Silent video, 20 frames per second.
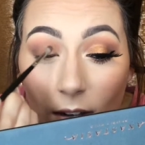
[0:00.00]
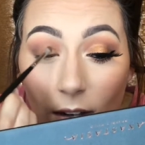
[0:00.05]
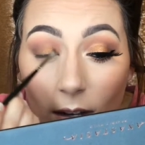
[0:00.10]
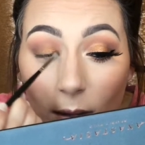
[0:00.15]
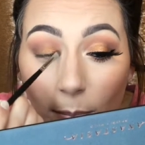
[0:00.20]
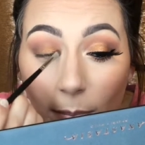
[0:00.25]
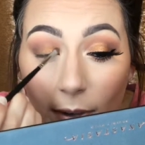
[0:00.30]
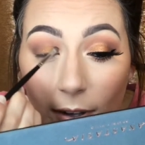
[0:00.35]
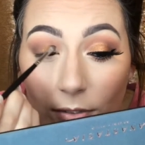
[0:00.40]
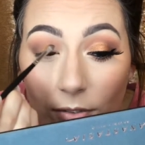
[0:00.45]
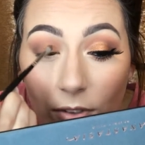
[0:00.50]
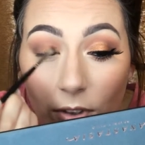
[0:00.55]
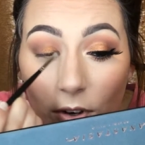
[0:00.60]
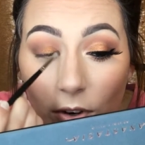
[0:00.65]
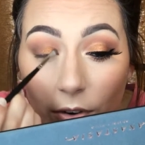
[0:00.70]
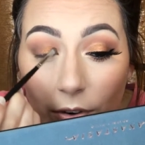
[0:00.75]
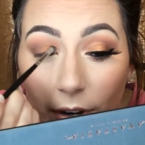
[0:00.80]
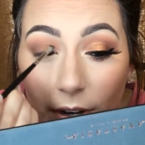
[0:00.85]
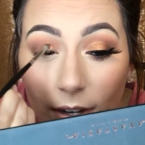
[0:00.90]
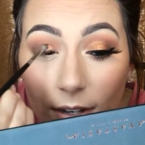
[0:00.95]
above the
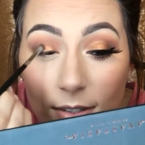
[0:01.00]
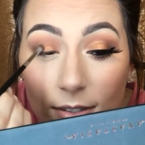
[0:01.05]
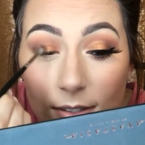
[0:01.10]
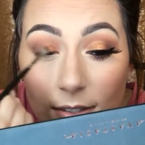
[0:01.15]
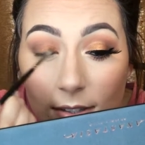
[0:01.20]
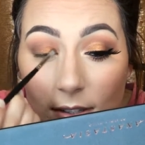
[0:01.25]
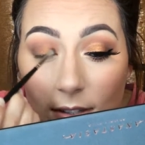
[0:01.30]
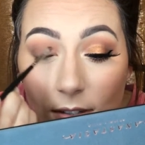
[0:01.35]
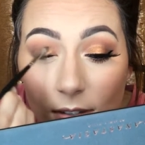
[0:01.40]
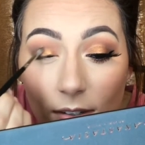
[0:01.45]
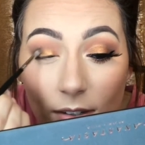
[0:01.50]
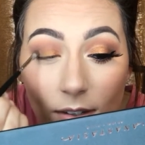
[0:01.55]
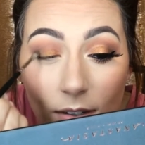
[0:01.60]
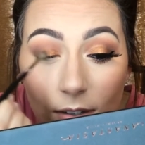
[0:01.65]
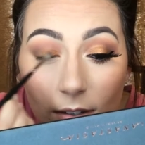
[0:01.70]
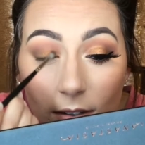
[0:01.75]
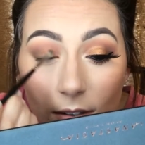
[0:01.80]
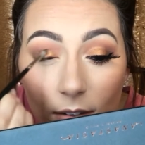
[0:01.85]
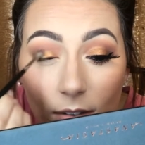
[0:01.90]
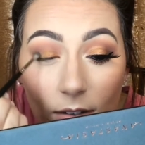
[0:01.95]
crease.
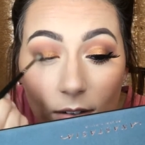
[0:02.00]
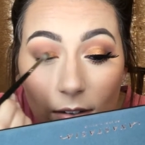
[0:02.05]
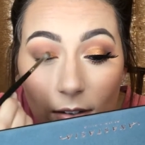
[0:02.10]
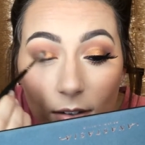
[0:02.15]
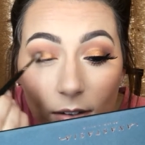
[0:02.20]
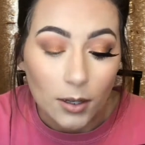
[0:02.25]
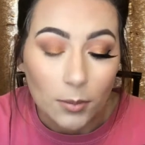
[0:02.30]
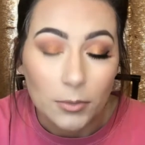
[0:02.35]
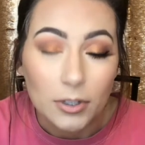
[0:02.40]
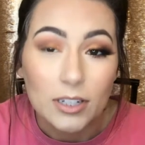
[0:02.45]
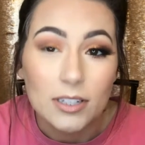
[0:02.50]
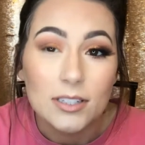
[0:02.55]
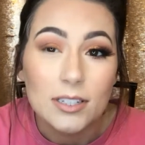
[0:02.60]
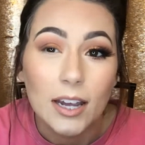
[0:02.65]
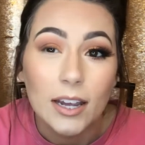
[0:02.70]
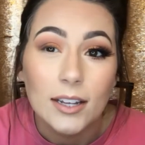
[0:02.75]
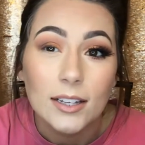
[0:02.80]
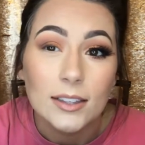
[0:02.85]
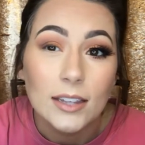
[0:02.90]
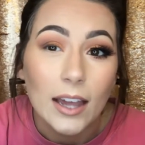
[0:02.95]
I'm going to
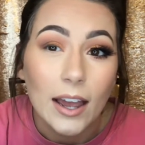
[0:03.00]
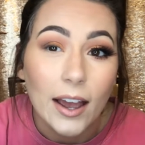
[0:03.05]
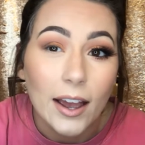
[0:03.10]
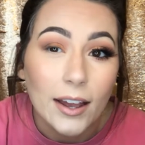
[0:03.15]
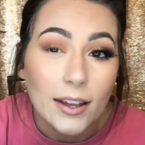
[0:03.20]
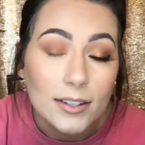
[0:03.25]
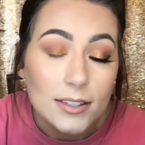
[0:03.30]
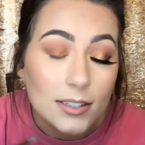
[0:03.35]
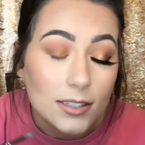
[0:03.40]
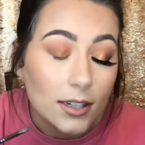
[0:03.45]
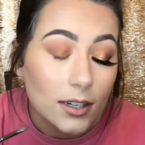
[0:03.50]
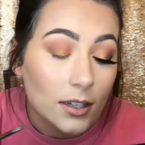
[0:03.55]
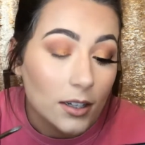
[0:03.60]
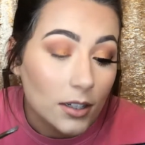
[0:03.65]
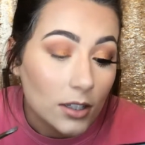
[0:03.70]
take that